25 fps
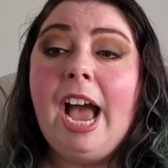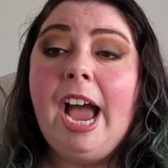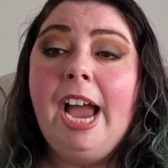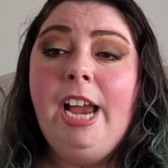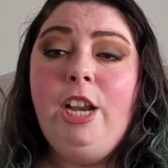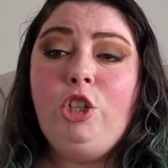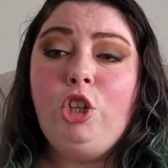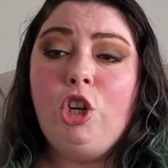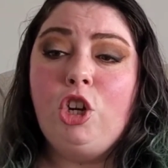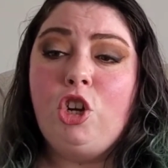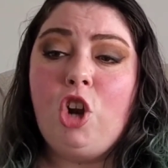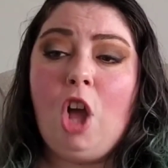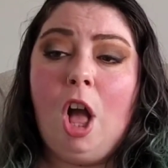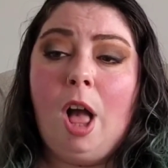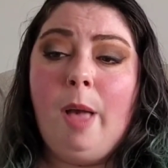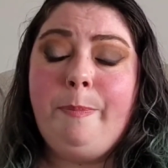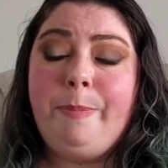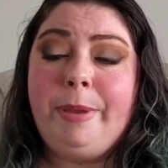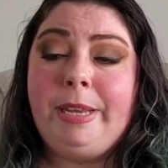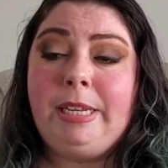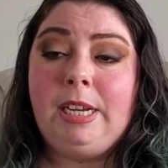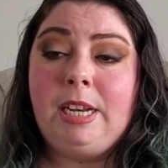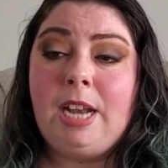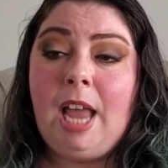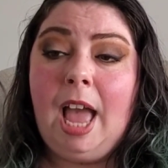I should not
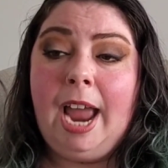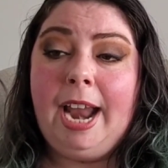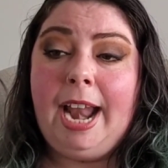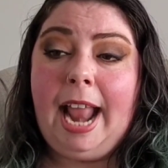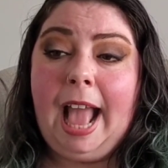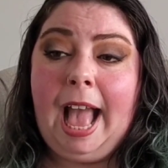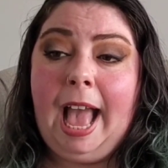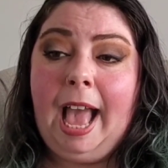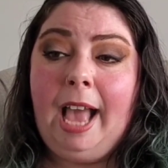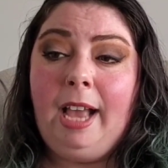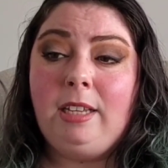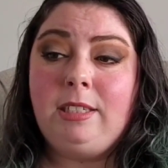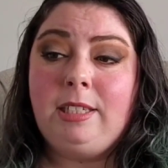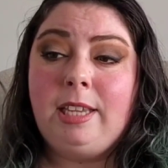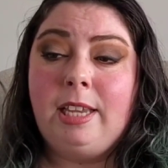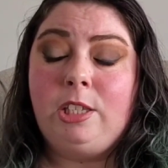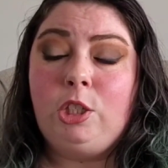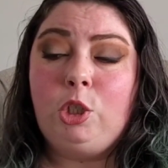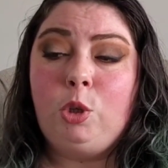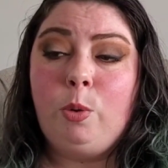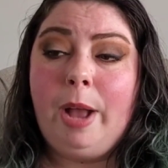be denied access